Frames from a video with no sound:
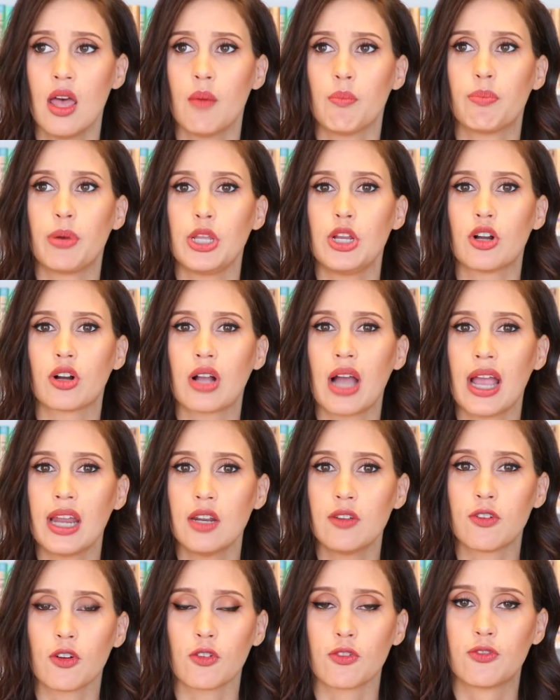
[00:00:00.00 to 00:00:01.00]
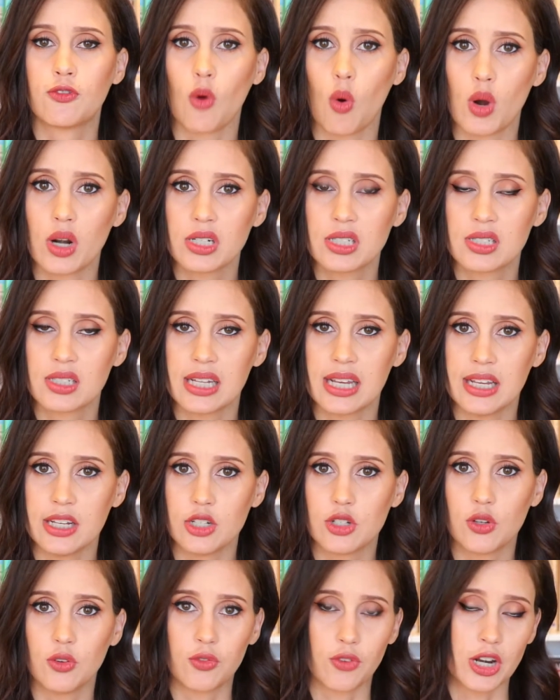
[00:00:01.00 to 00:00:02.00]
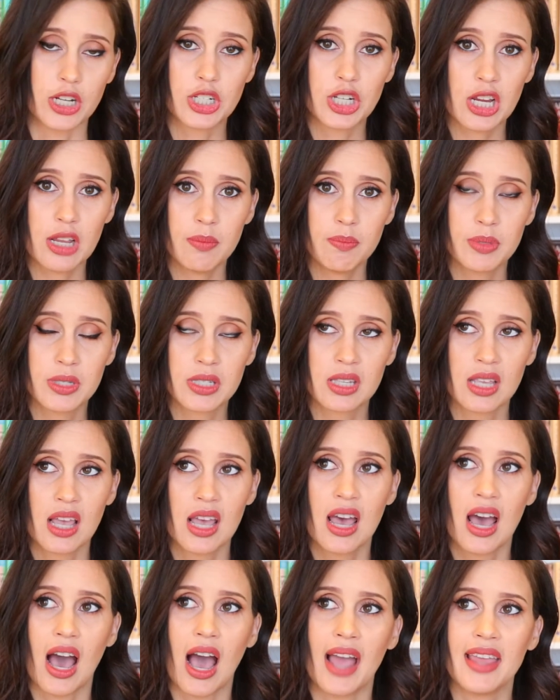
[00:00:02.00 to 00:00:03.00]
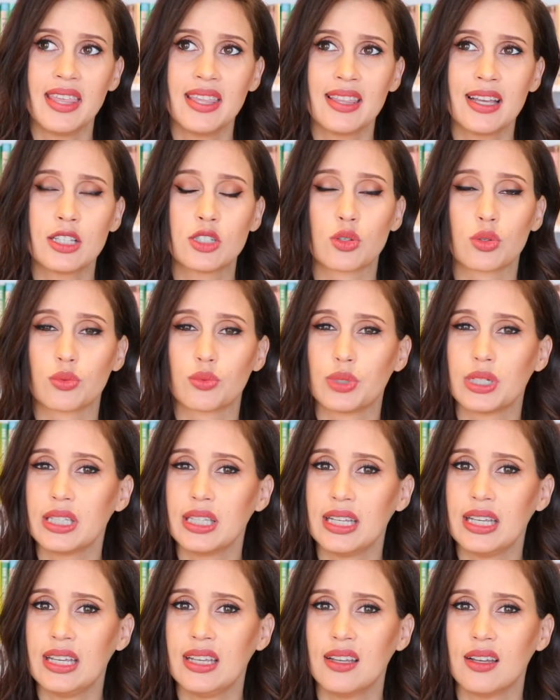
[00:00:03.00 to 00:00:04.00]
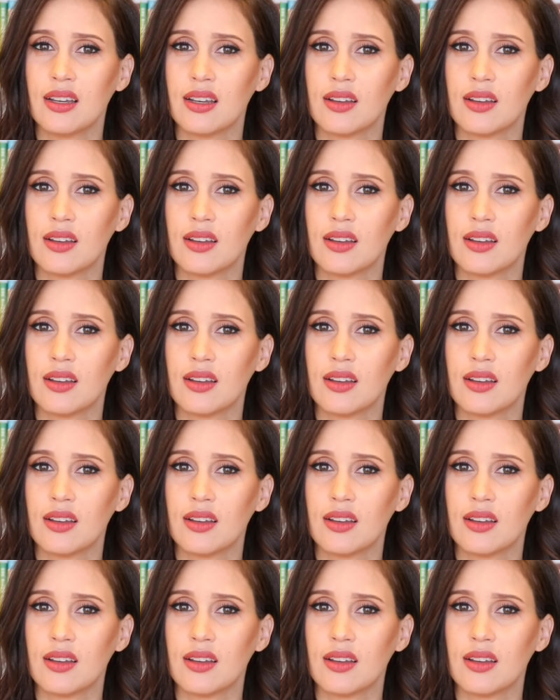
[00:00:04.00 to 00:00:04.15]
but you're kind of forced into friendships. I think that's really